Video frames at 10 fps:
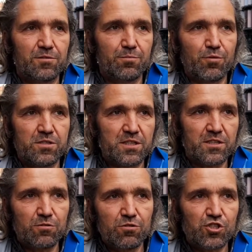
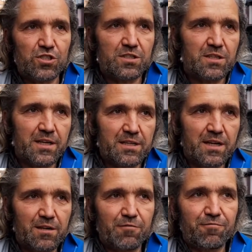prosecution and
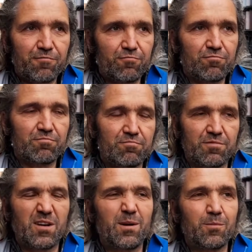kind of
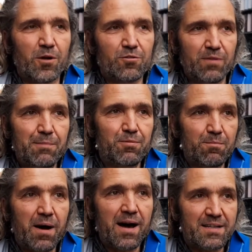not
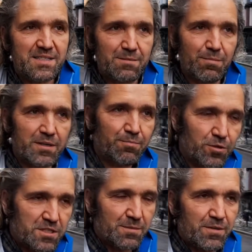reprimands them, but
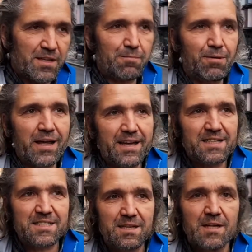puts them in their
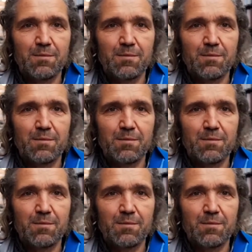place.